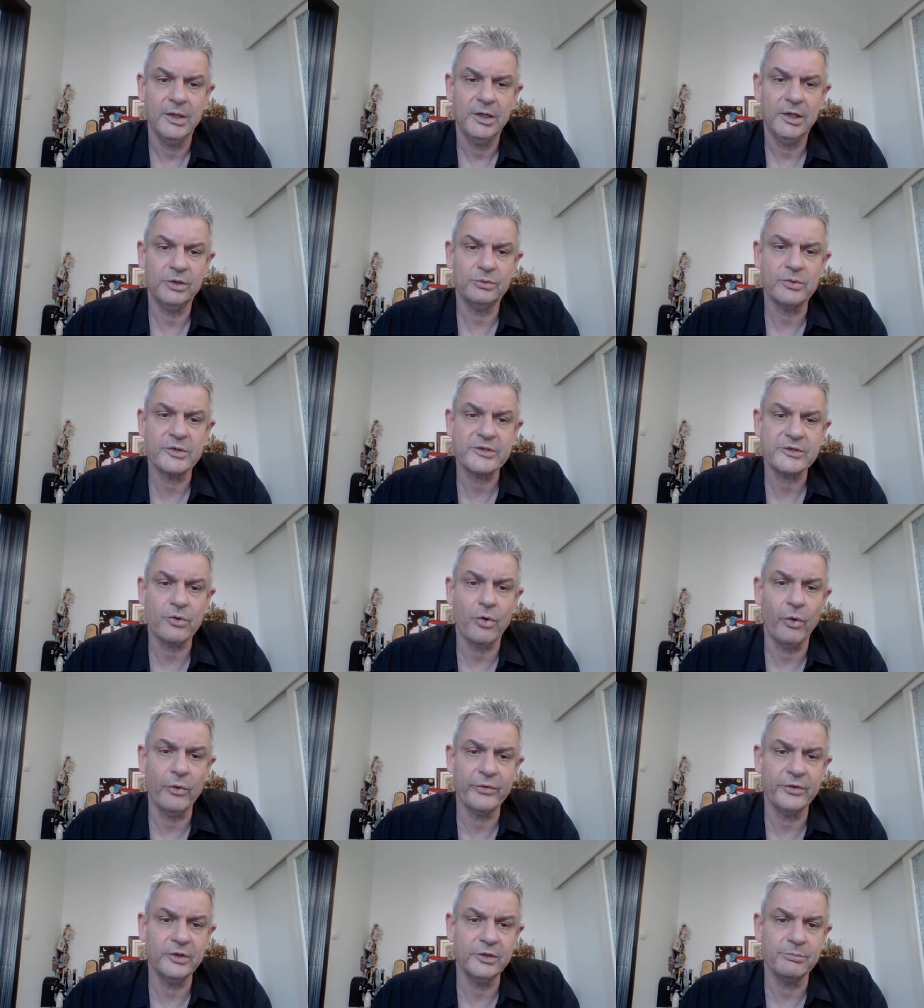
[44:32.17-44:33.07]
It was
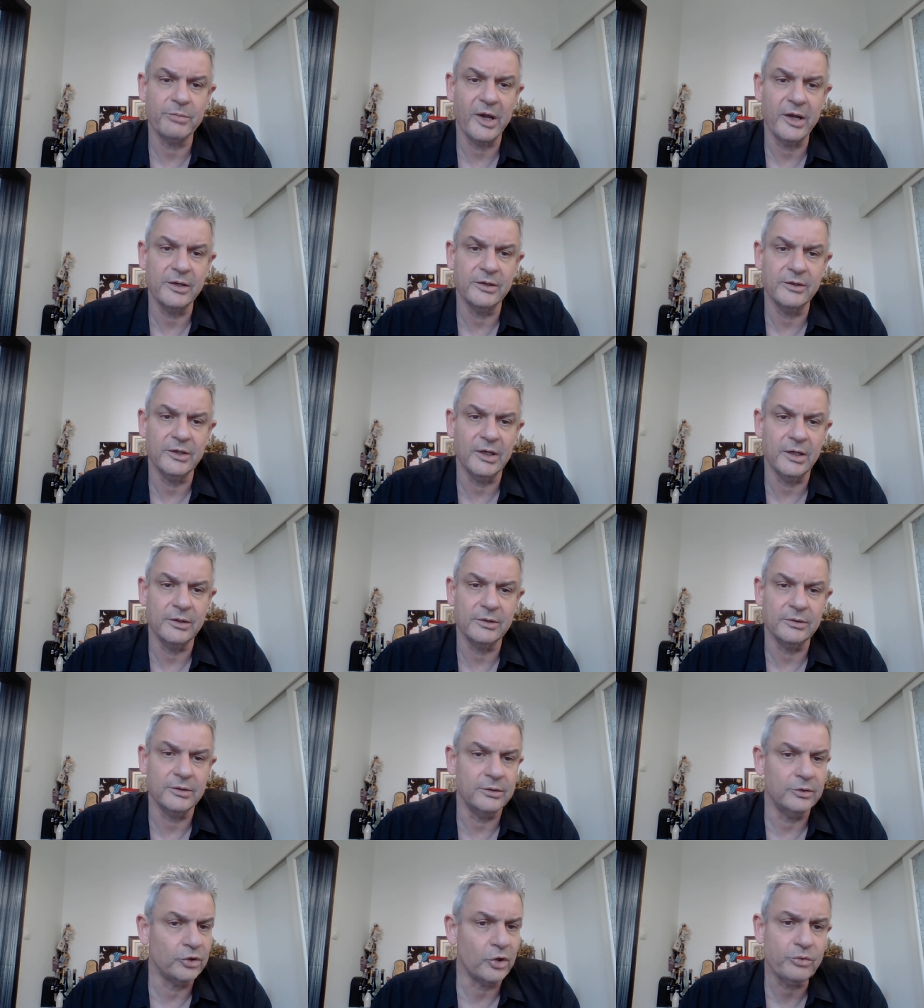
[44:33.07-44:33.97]
authored by the
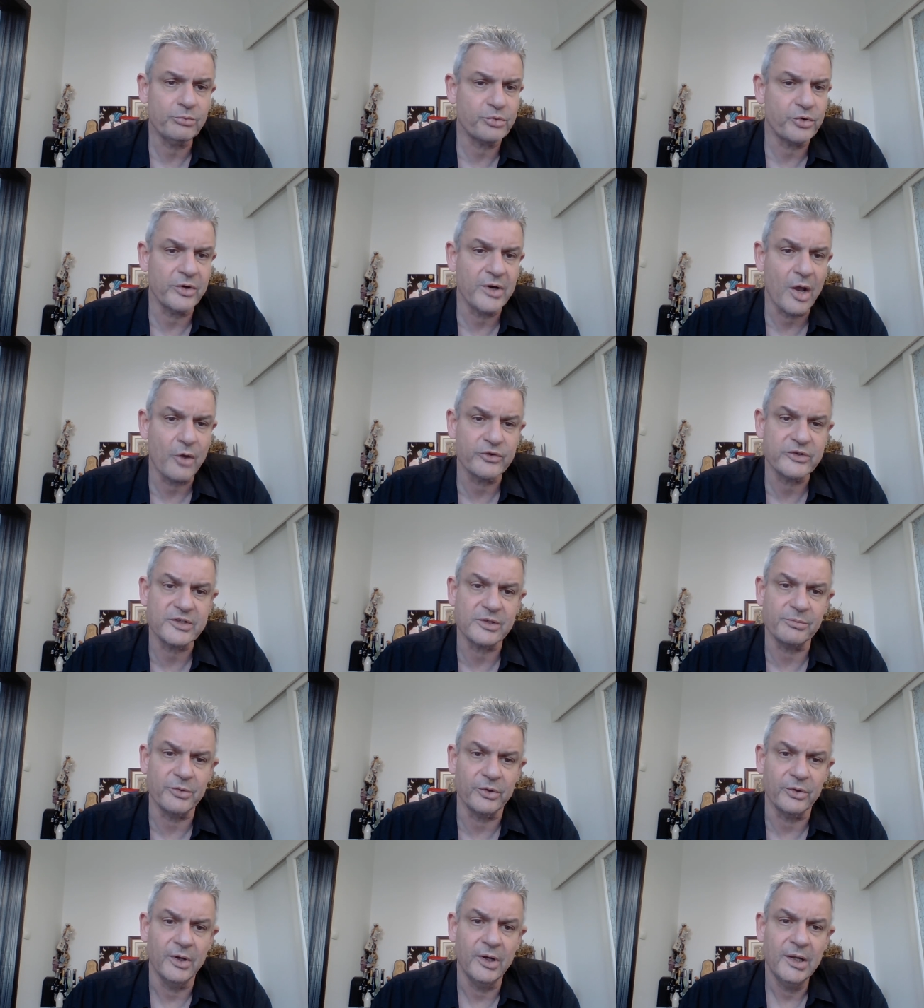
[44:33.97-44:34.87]

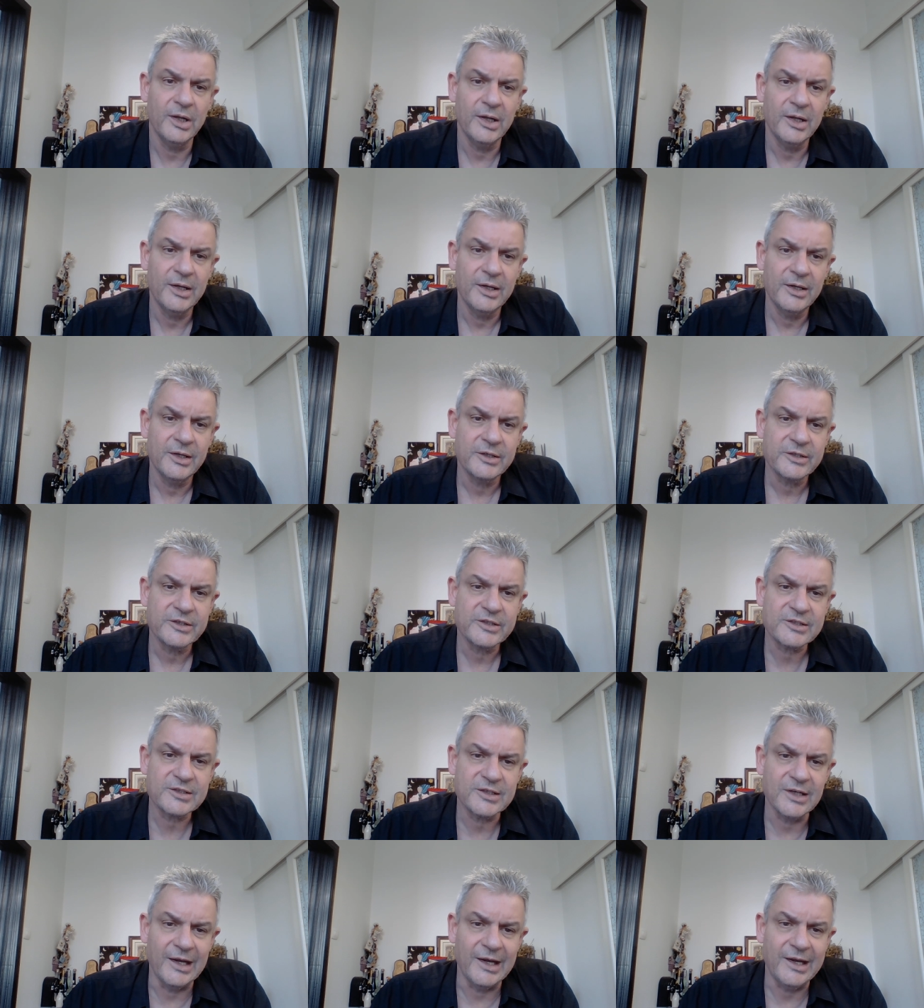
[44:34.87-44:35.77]
non-pronounceable
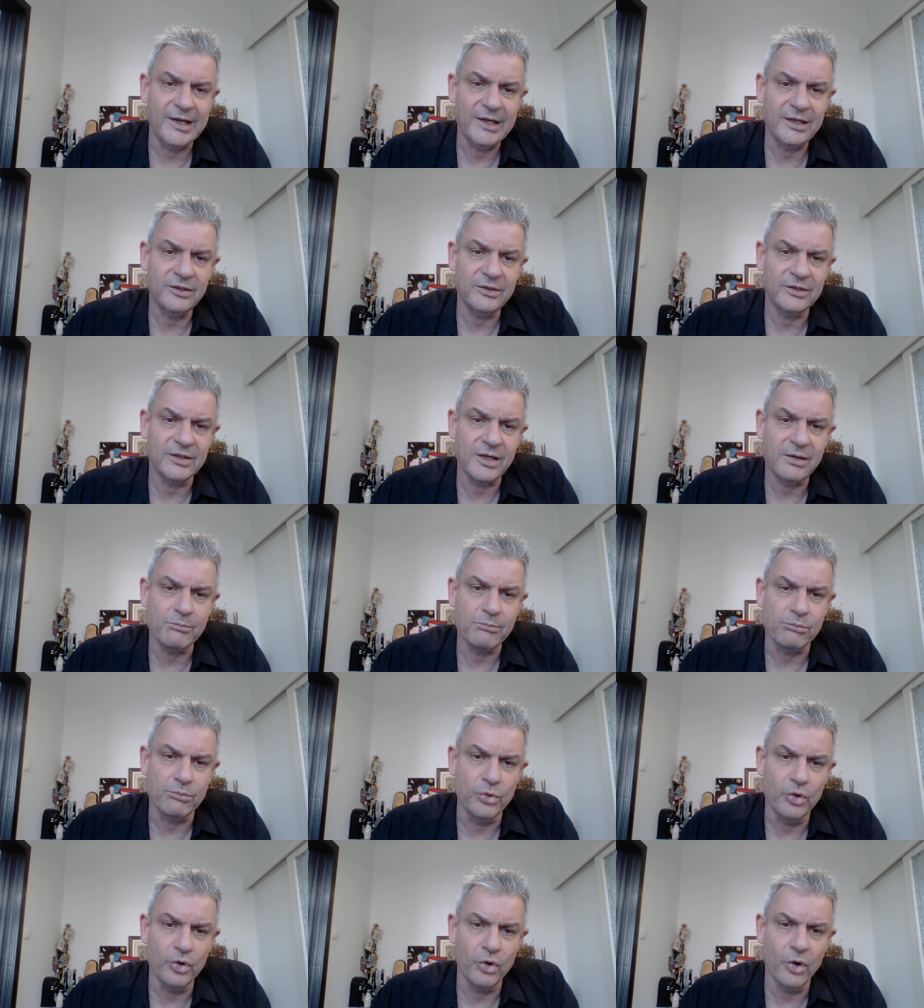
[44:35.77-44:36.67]
Celine de
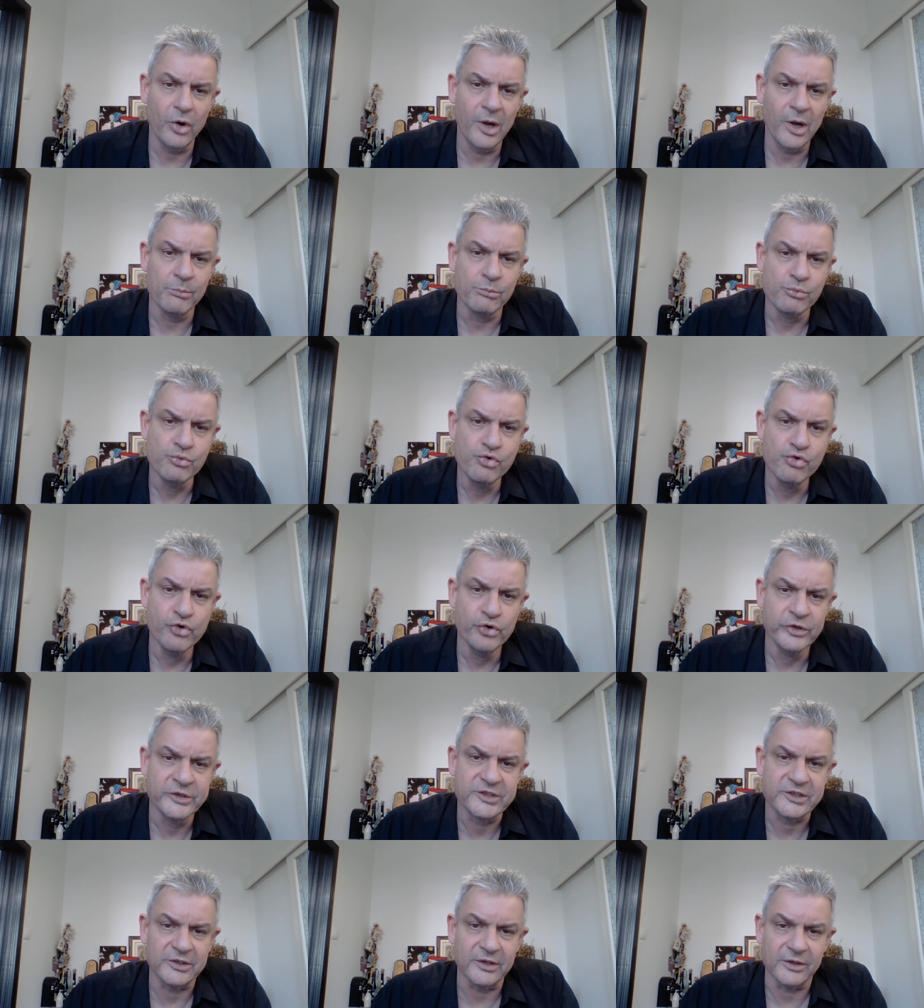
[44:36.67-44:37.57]

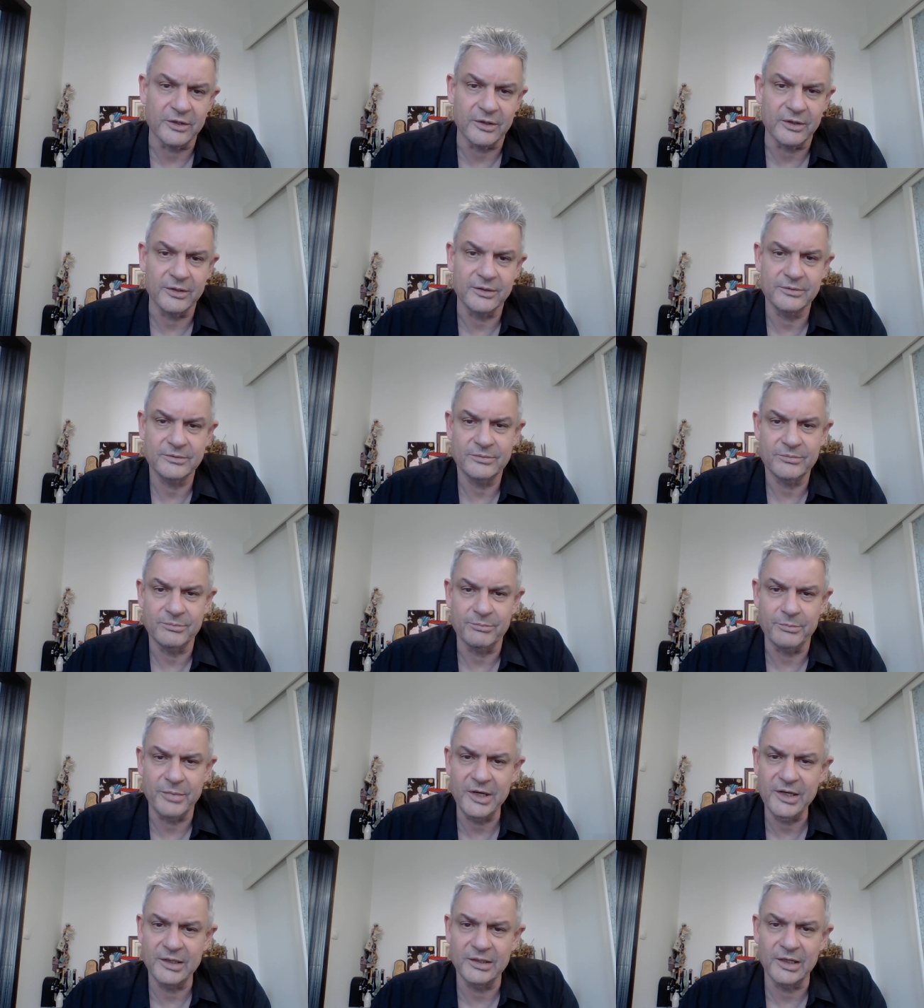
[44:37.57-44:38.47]
Muehlmüster,
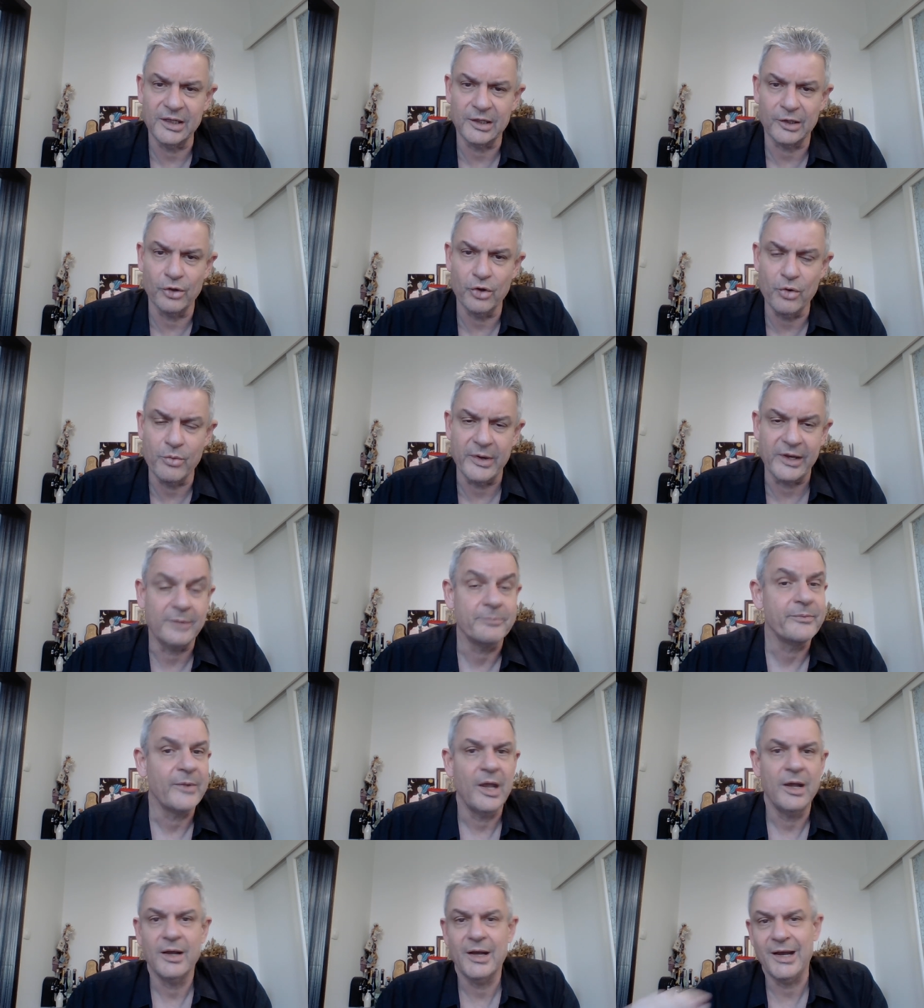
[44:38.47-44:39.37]
Benedict
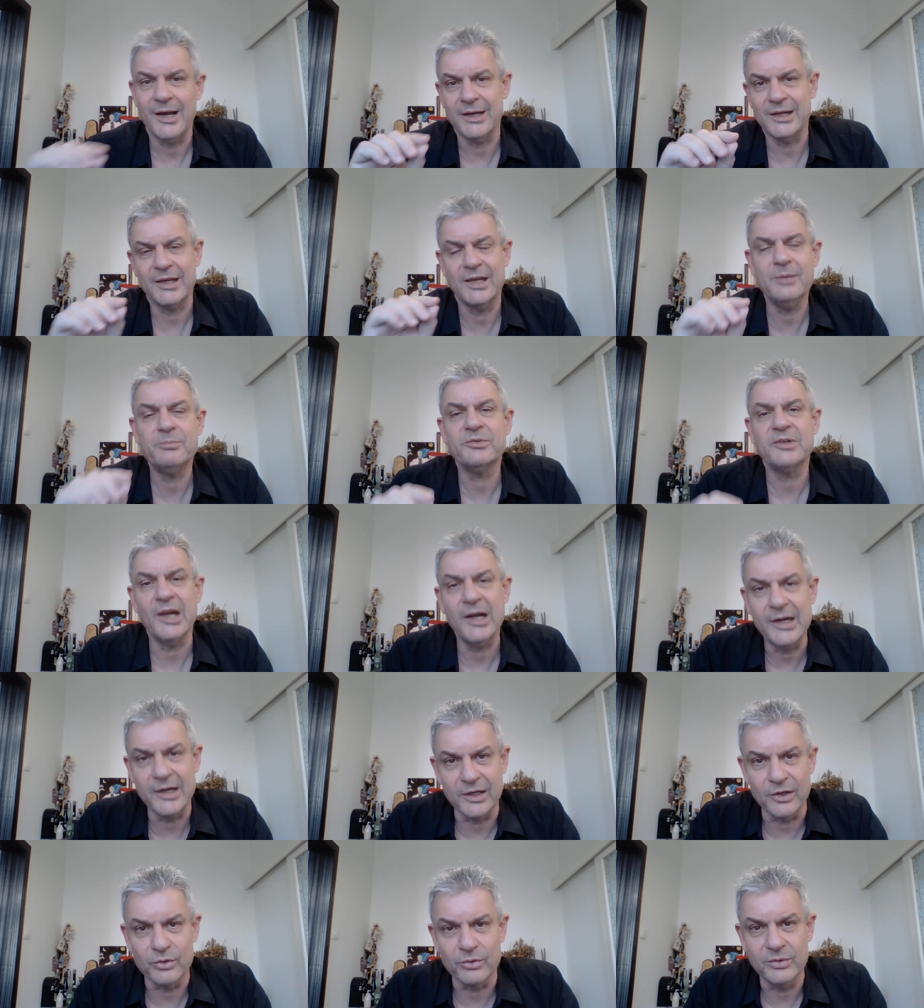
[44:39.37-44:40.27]
Lowick. I keep
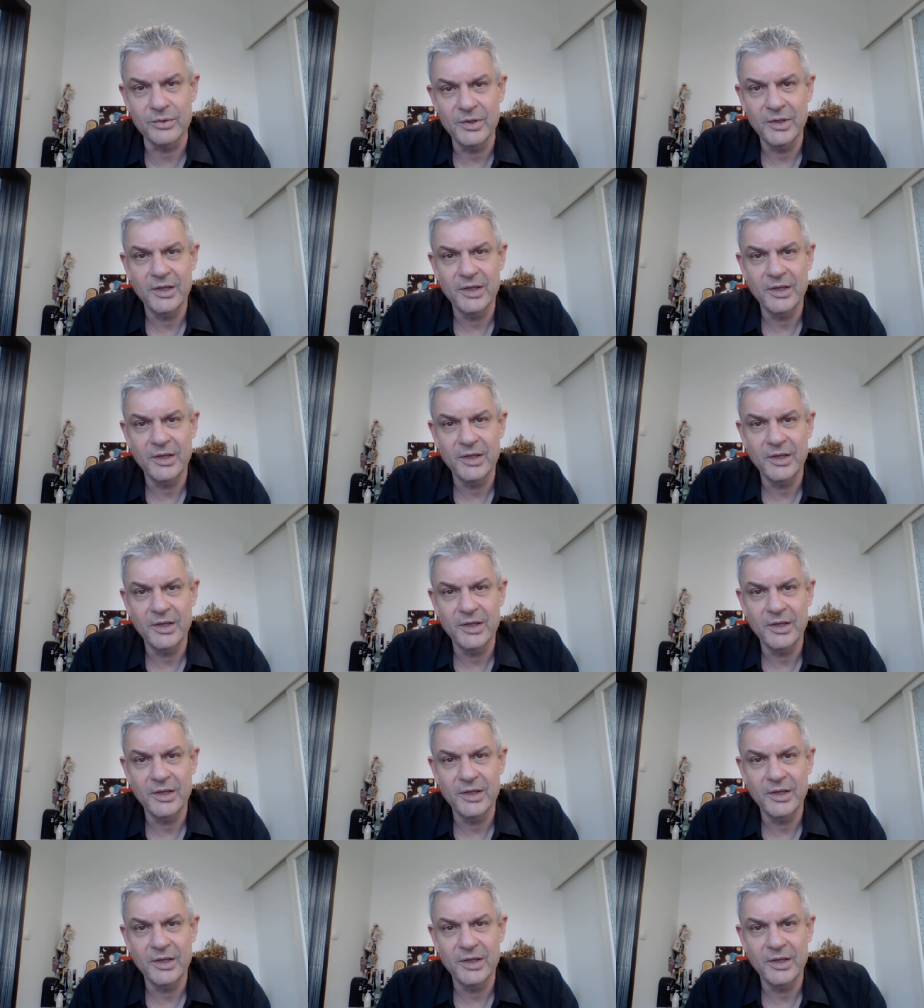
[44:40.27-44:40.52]
telling you,